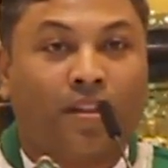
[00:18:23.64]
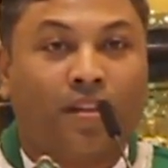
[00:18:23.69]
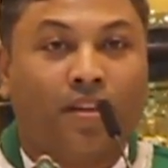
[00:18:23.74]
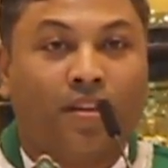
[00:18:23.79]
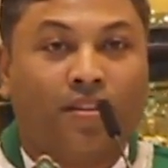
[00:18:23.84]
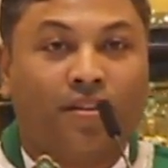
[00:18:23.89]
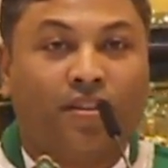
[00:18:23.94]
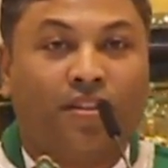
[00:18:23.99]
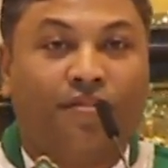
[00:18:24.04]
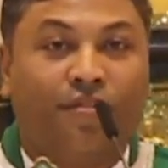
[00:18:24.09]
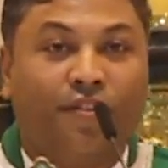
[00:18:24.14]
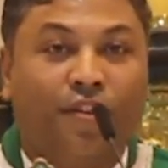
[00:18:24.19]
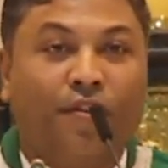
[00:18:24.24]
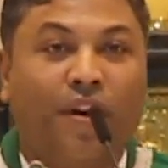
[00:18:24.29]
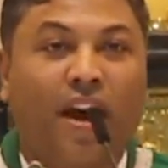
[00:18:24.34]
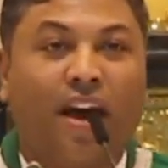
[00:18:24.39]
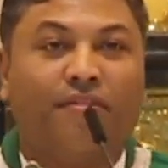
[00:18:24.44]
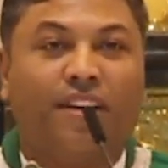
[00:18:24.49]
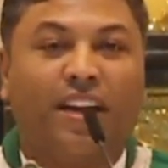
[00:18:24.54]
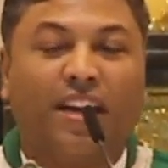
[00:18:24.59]
So if
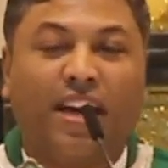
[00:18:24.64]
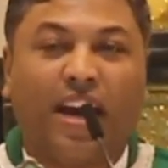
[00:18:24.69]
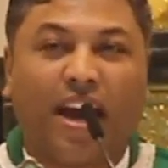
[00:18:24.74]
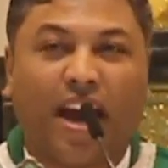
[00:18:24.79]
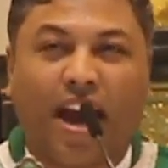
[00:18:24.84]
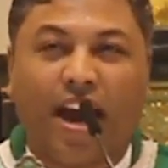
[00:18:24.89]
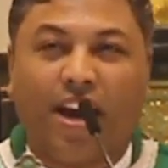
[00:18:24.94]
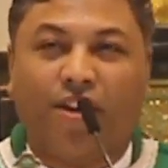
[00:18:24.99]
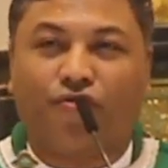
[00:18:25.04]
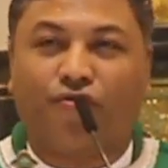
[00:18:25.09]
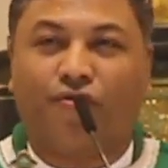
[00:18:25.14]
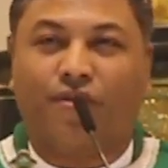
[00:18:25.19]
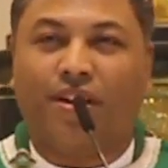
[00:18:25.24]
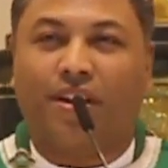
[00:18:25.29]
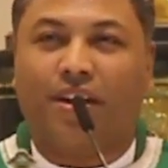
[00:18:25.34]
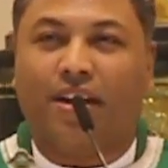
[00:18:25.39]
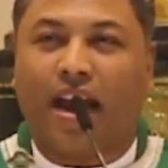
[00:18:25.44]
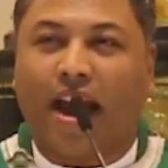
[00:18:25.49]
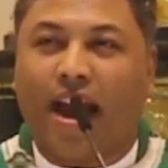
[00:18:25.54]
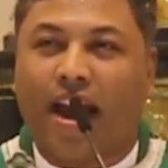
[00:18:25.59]
you have any
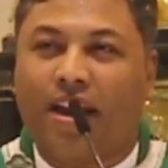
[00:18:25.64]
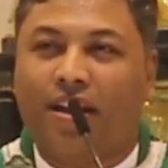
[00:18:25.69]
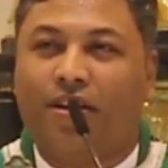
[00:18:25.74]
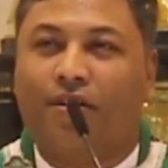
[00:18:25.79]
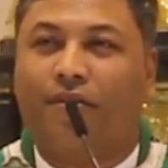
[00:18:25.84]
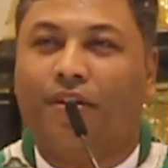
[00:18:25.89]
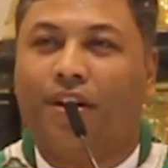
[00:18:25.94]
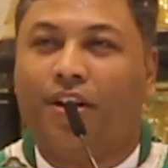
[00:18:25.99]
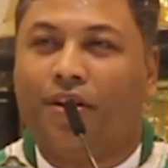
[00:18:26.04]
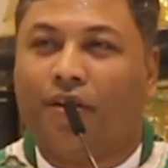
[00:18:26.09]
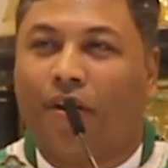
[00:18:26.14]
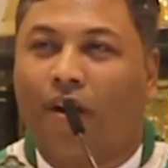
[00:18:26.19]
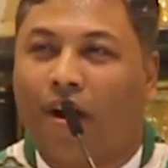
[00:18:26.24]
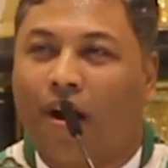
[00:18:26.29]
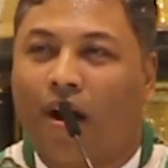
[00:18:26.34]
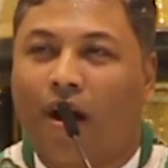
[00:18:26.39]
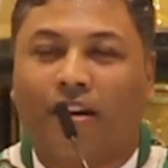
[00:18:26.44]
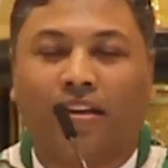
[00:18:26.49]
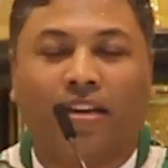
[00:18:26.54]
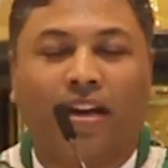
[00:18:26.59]
hatred and anger in your
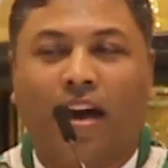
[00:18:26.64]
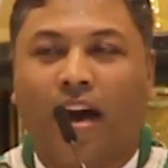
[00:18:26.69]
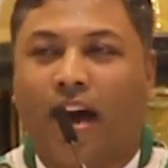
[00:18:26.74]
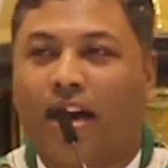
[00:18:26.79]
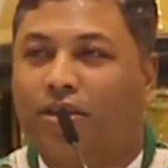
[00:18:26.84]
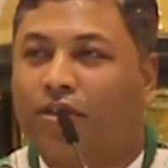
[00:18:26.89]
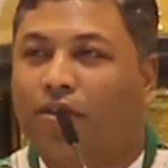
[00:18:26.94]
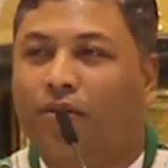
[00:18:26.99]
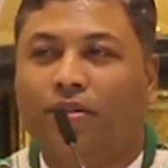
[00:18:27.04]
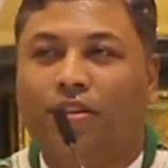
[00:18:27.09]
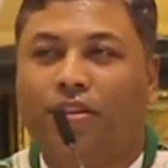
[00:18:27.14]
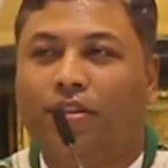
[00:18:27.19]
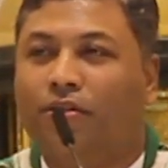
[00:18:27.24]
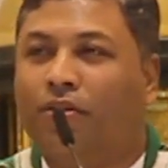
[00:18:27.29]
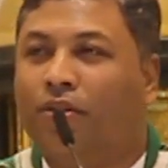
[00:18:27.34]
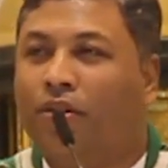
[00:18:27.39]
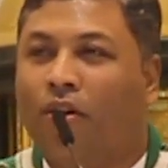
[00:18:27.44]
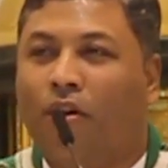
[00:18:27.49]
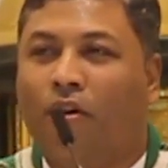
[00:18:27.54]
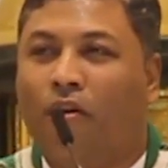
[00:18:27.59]
heart, I told you
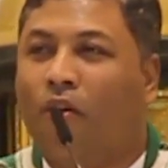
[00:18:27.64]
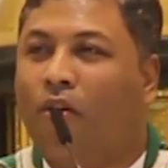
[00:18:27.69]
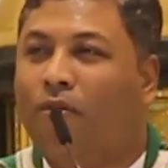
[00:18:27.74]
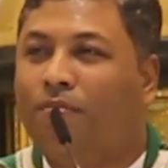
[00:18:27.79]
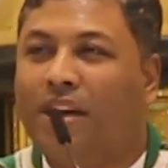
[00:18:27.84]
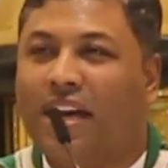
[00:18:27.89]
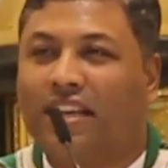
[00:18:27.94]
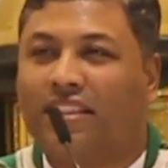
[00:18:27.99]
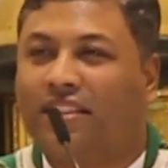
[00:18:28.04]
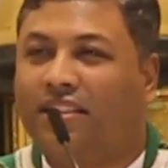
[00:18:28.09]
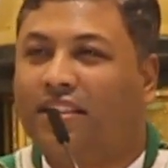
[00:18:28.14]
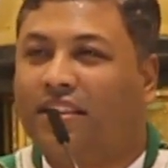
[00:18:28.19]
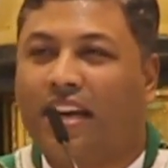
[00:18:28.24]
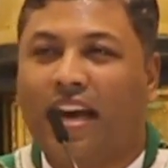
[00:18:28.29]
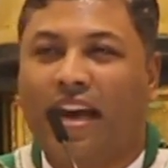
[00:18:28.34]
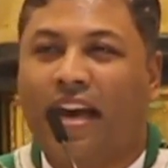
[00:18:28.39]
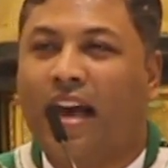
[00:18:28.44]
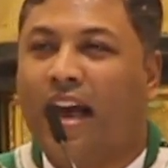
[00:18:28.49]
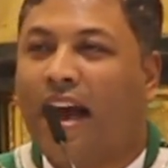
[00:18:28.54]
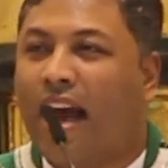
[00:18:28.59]
to go home
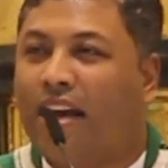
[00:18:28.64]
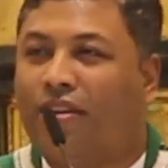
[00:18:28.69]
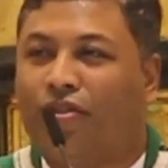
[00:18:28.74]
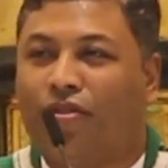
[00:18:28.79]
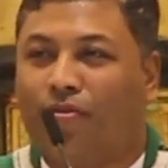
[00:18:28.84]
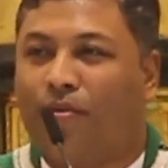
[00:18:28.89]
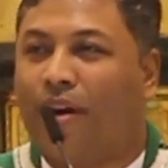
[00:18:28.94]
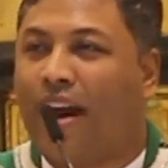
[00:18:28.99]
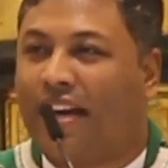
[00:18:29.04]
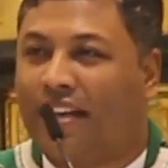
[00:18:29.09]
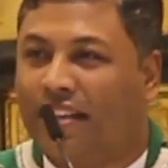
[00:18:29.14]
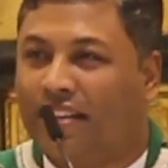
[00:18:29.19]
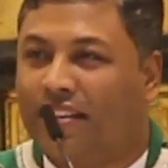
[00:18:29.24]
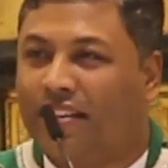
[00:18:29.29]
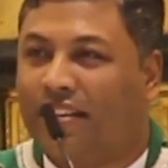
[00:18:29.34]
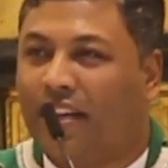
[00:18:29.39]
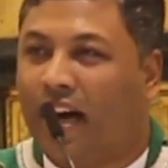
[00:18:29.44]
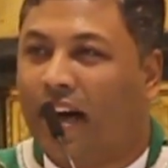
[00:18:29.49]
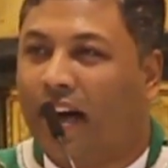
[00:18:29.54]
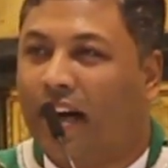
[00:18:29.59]
yesterday and to
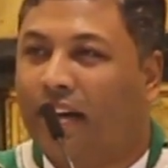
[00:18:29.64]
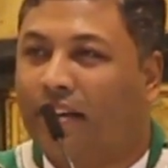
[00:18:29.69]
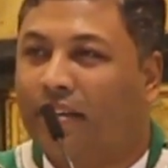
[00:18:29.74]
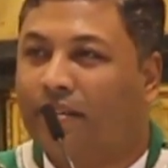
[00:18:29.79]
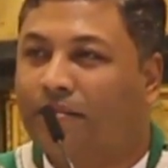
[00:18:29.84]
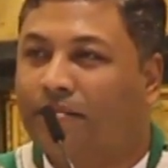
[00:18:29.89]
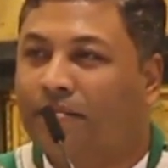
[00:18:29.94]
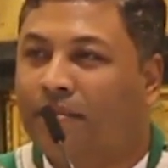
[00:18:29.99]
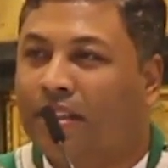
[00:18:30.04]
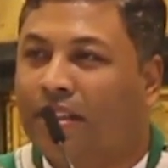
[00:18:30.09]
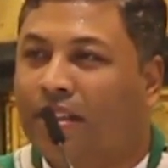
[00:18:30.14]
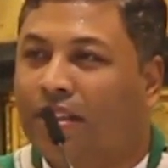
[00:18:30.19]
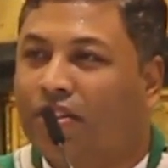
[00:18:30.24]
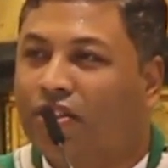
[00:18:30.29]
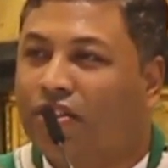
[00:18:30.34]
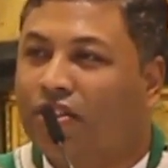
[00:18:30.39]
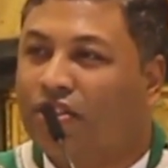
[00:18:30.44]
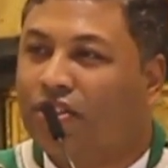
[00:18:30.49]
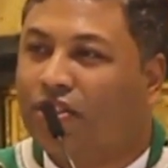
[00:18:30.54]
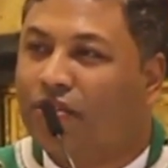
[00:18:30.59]
reconcile.
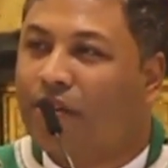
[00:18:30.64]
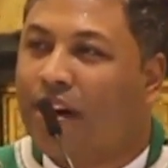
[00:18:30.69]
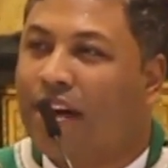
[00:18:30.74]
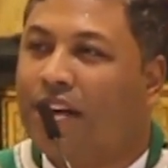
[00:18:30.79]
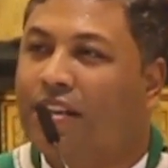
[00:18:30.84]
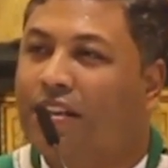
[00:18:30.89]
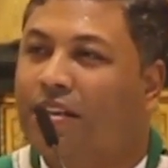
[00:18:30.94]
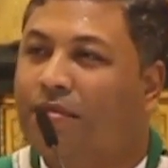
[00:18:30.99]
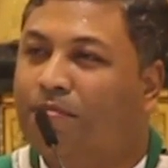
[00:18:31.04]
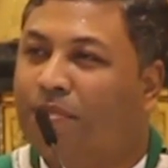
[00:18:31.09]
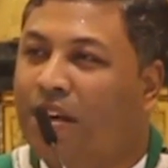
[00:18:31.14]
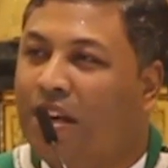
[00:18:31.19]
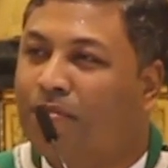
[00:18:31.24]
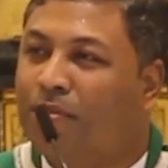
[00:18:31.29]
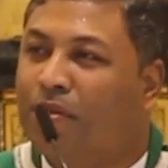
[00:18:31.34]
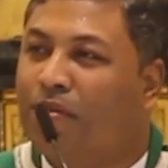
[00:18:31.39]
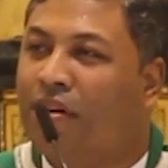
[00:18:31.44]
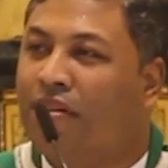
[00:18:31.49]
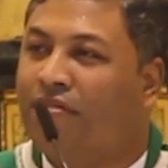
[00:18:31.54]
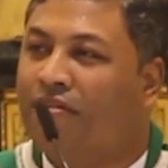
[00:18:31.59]
Just surrender the
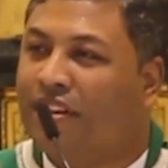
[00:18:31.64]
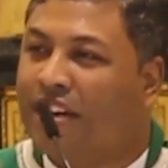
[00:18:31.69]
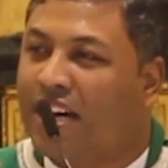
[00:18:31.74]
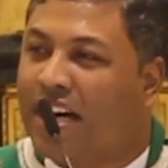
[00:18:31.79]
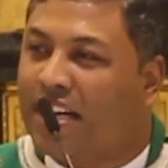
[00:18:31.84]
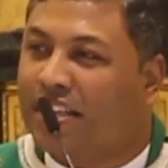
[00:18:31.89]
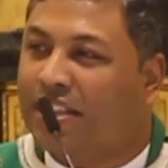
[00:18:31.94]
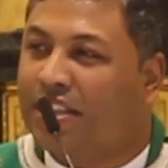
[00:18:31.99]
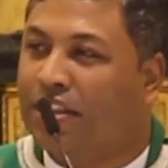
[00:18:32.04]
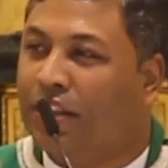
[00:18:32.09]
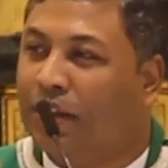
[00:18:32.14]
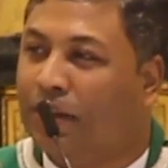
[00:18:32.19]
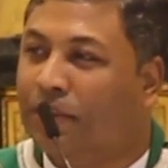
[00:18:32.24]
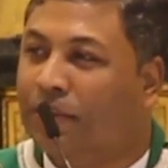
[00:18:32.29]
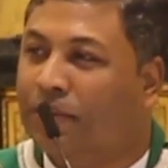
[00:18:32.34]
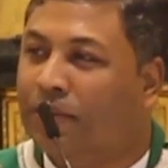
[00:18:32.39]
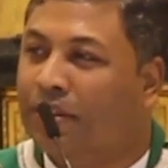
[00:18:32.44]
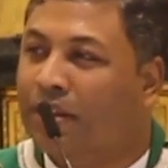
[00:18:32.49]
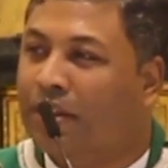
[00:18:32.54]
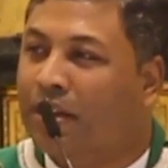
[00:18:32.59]
people who have hurt
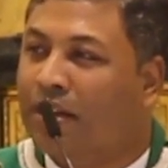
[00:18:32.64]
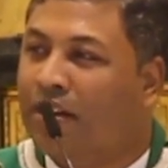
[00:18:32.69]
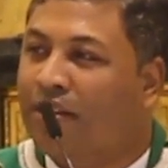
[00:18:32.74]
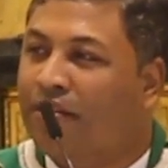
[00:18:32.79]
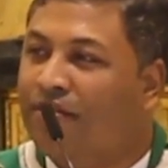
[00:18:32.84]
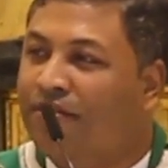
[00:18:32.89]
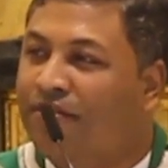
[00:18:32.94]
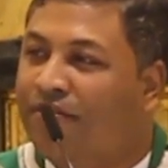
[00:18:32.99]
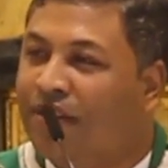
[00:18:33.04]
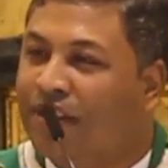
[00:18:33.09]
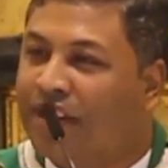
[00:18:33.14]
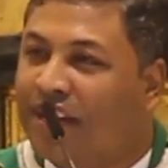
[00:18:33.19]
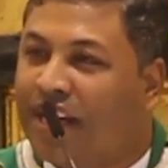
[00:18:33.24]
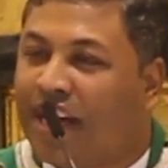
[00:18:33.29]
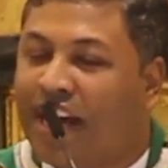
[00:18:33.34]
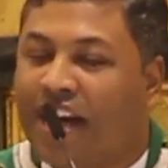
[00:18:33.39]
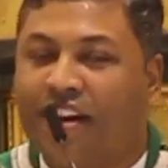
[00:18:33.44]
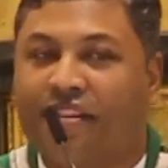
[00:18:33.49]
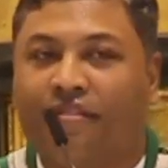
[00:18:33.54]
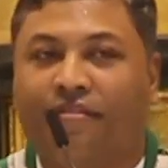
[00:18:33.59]
you.
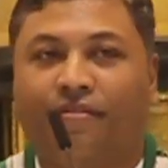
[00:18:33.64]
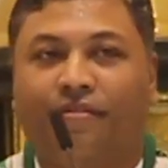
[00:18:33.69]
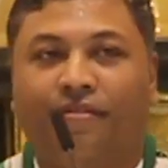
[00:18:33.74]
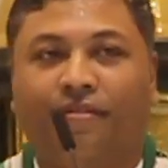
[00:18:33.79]
Forgive,